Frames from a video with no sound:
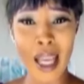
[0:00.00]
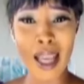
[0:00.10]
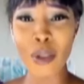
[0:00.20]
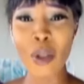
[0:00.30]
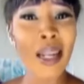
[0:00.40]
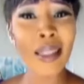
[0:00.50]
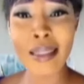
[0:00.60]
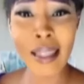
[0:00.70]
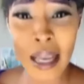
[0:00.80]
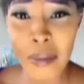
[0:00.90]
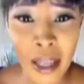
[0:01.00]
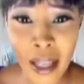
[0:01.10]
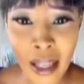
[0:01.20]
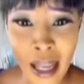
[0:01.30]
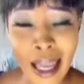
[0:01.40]
So at the time,
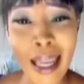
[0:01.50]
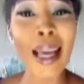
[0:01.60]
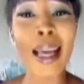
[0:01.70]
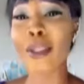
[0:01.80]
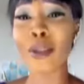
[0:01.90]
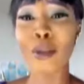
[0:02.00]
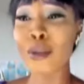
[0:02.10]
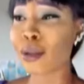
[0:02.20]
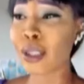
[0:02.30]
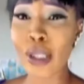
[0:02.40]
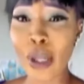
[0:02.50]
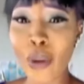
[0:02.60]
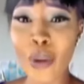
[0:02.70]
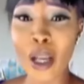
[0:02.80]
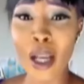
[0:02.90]
I had to, you
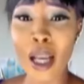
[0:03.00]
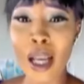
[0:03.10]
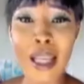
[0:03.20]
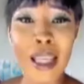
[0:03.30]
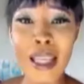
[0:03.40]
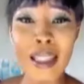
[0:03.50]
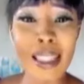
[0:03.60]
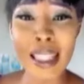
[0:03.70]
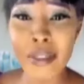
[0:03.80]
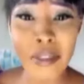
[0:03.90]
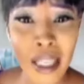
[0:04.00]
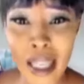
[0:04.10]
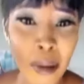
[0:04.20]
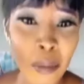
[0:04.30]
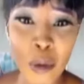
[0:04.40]
know, leave
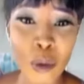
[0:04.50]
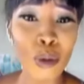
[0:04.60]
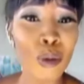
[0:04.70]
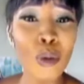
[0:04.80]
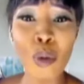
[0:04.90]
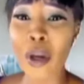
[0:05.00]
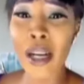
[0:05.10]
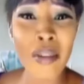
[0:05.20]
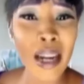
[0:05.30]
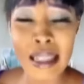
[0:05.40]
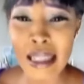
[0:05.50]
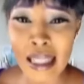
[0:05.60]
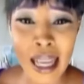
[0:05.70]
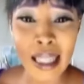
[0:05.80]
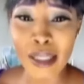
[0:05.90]
Keyamo, do whatever it is
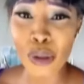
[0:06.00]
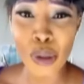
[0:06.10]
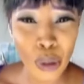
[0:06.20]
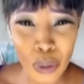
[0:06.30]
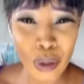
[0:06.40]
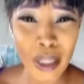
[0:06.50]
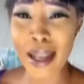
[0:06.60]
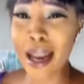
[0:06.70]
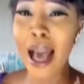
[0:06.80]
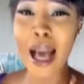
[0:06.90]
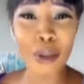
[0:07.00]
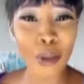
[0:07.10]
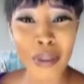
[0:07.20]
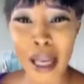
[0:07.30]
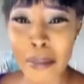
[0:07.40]
I can do to get out
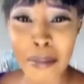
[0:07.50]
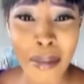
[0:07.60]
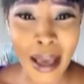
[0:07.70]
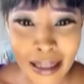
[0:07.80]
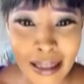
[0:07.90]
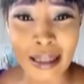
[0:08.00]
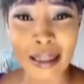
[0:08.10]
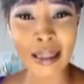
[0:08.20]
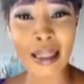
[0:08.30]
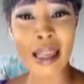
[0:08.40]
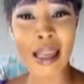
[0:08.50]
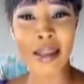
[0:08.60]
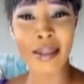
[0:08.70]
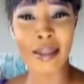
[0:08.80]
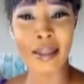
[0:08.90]
of that mess.
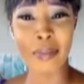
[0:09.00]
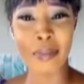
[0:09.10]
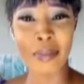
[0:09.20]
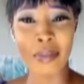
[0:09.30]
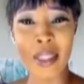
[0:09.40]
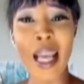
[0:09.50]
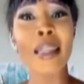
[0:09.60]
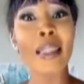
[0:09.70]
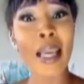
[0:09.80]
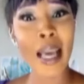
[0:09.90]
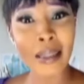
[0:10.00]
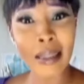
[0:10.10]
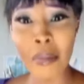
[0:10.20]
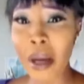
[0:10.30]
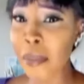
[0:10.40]
And yes,
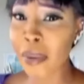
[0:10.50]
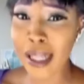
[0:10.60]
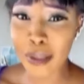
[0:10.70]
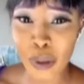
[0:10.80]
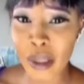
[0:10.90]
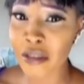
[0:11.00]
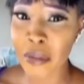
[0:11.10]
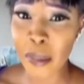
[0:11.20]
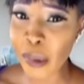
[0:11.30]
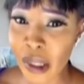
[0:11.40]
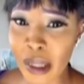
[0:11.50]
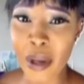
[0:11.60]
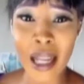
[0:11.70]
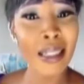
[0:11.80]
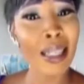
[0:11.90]
the man planned to give me money,
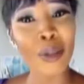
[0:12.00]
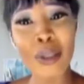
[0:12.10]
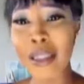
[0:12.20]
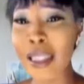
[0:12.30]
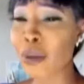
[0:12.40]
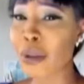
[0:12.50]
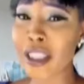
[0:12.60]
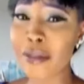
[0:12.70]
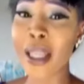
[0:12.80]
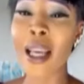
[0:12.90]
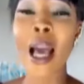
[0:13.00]
but at the end of the day, not give me.